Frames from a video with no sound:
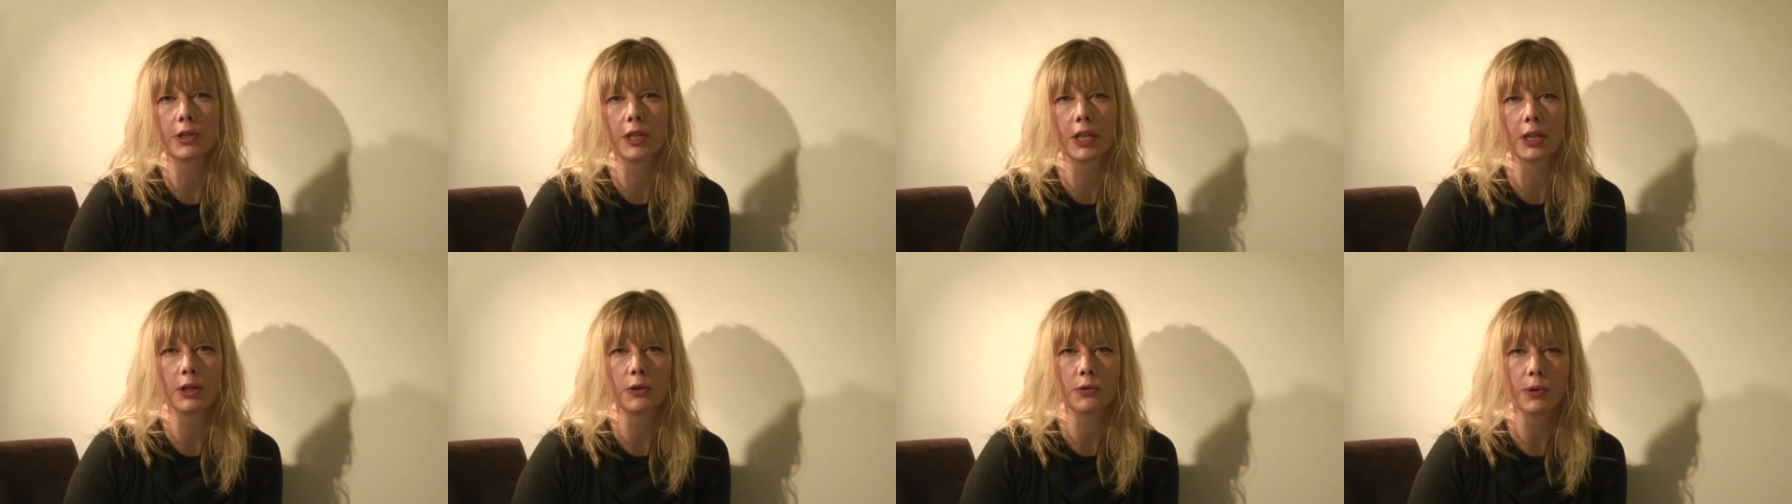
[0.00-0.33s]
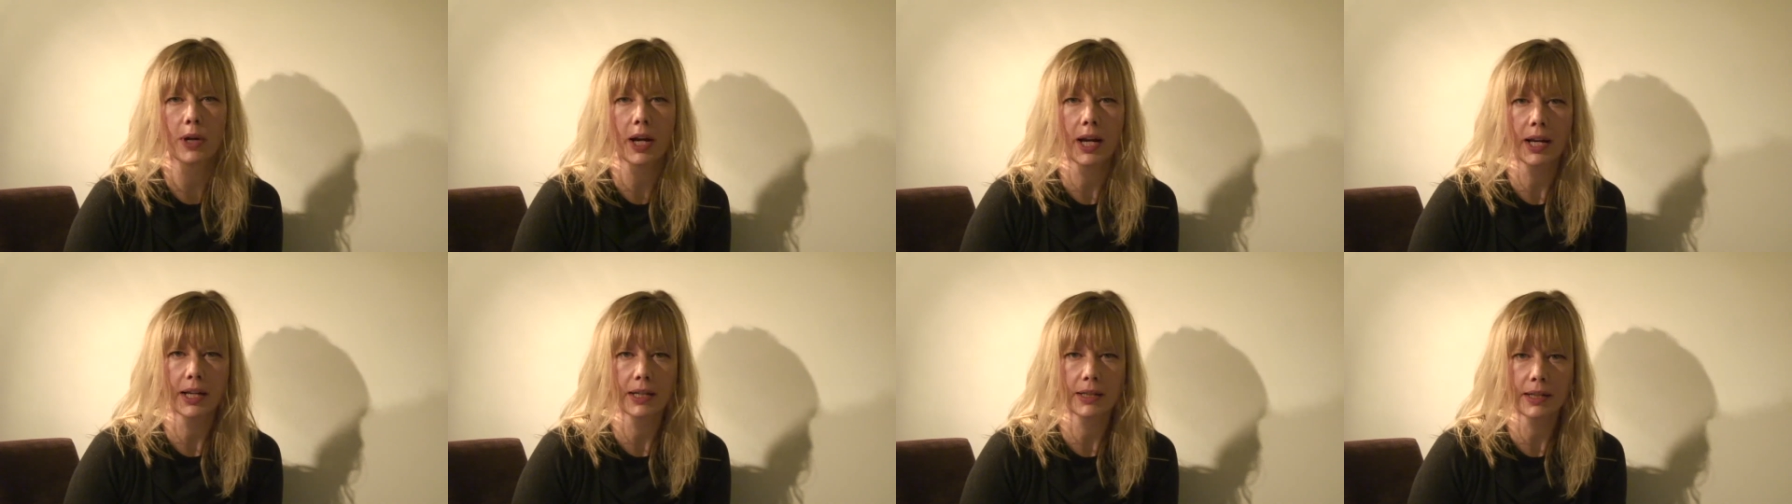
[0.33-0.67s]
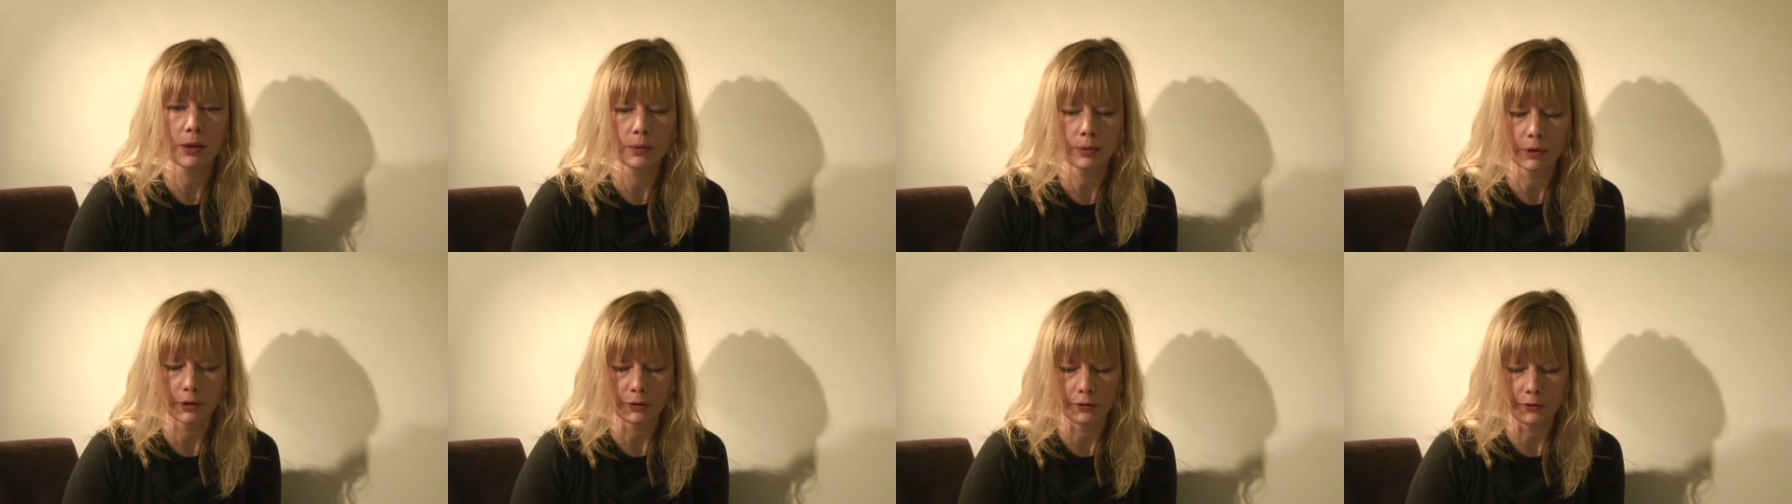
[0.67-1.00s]
that drags
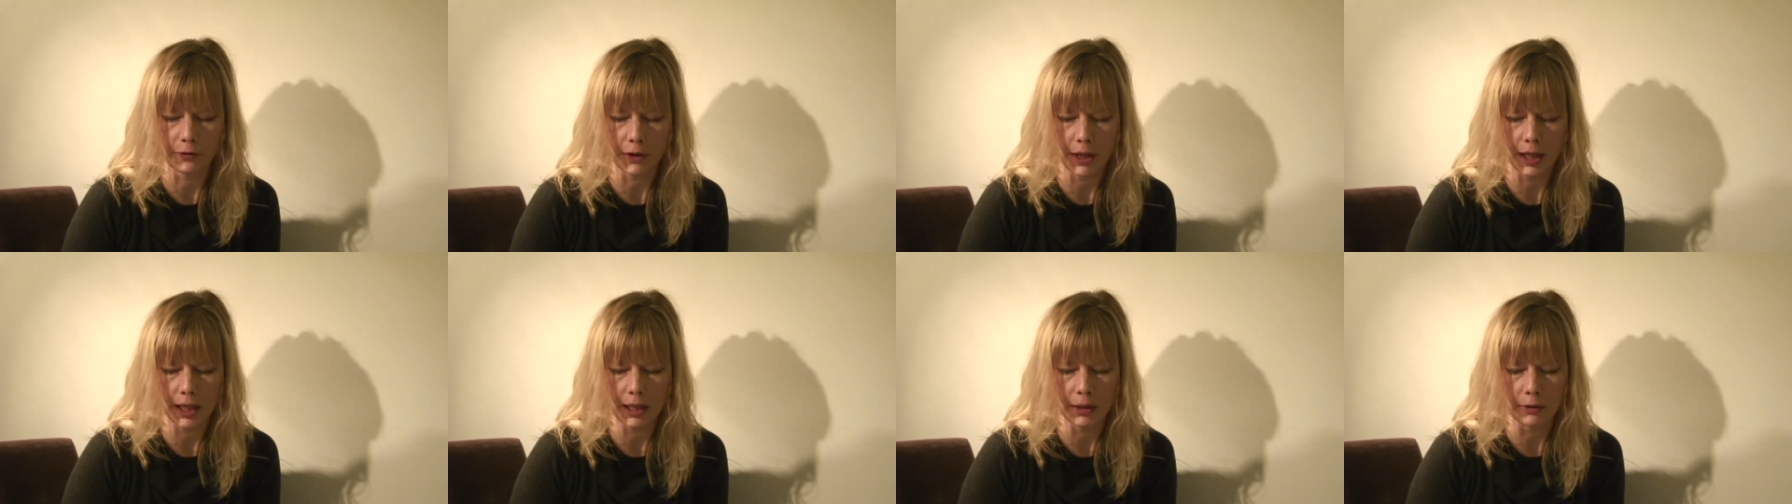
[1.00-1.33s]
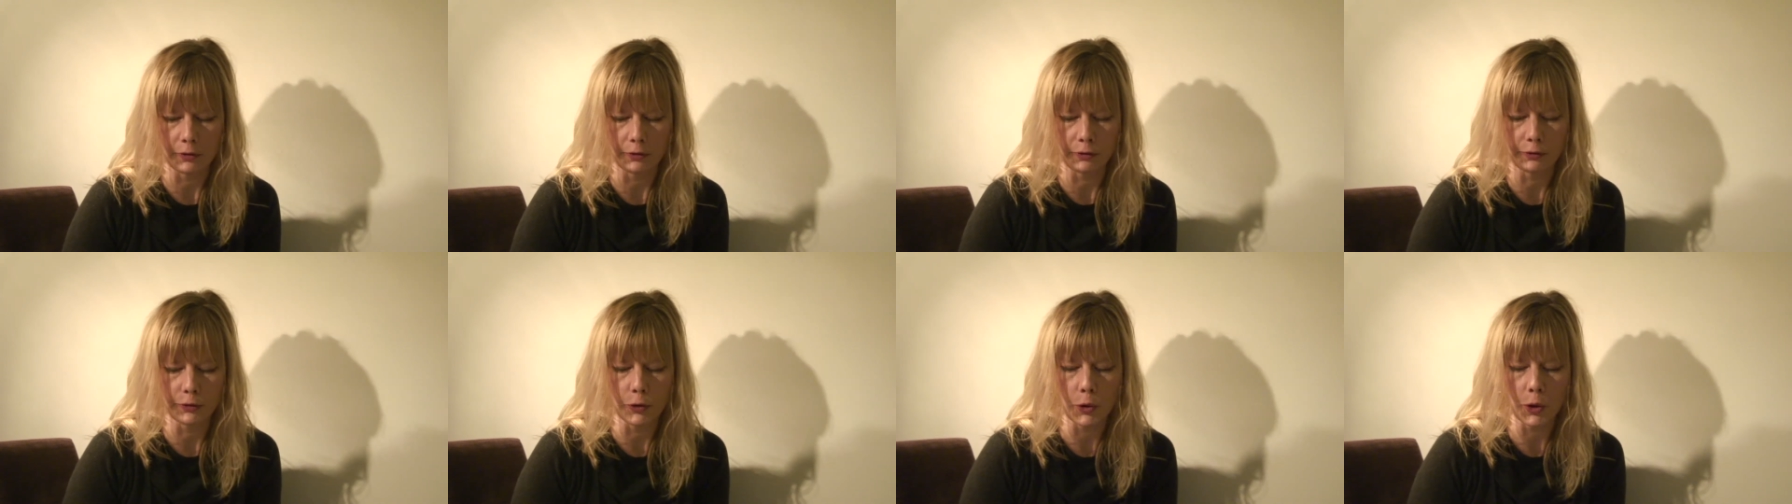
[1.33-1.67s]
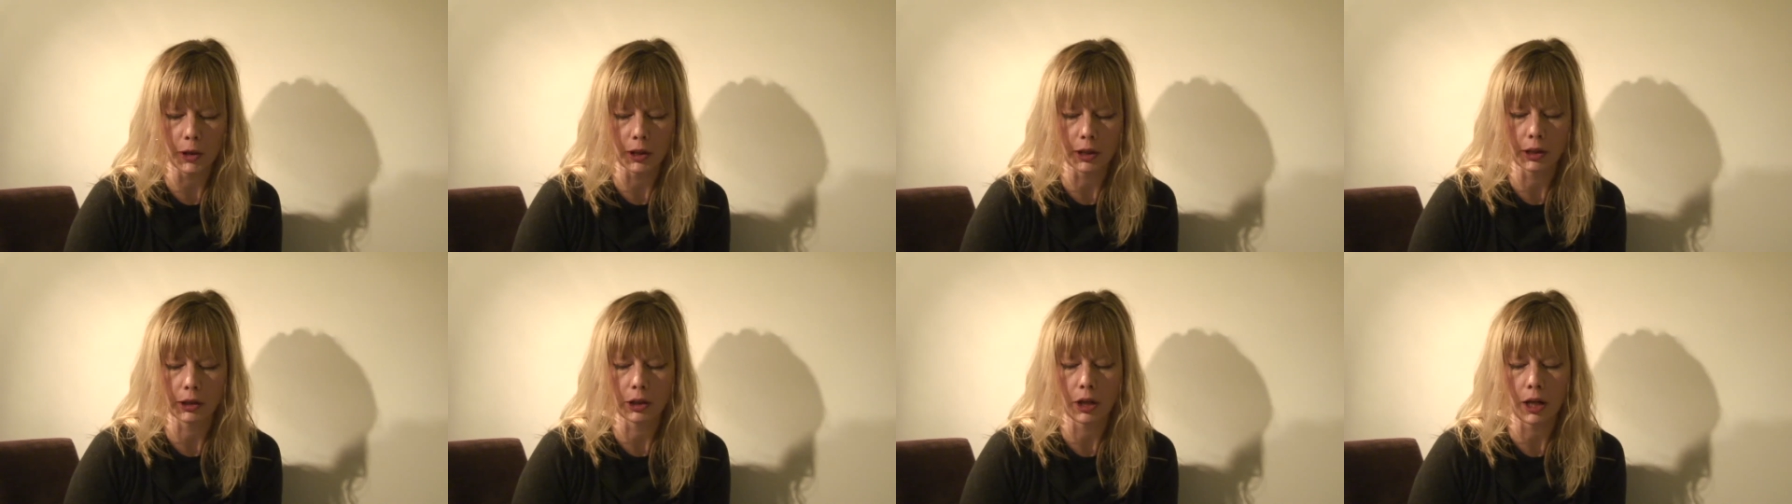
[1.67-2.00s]
out the fade of
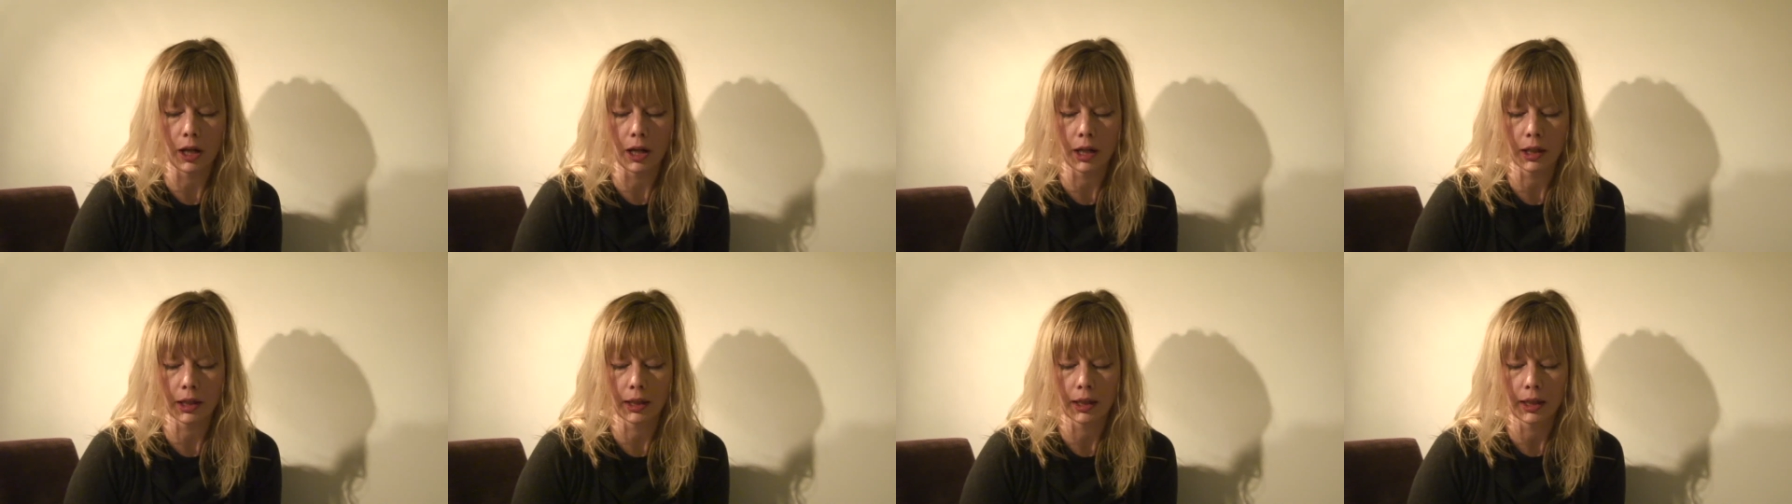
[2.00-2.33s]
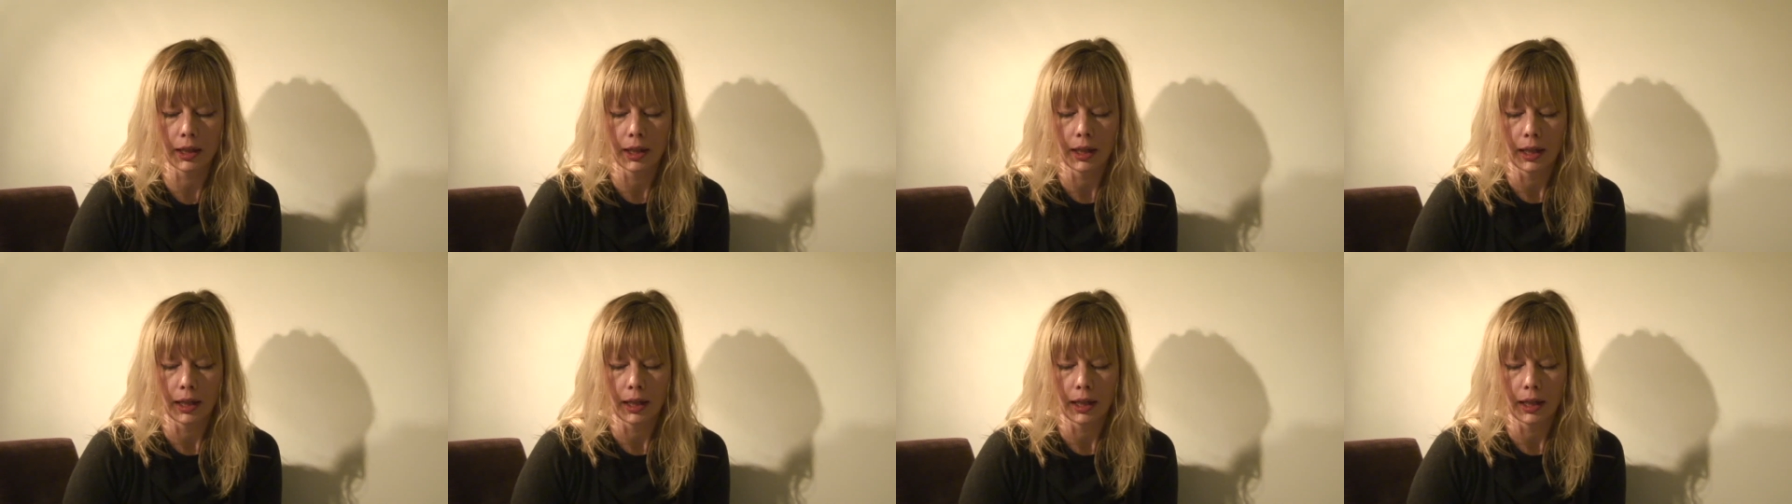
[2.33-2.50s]
4 o'clock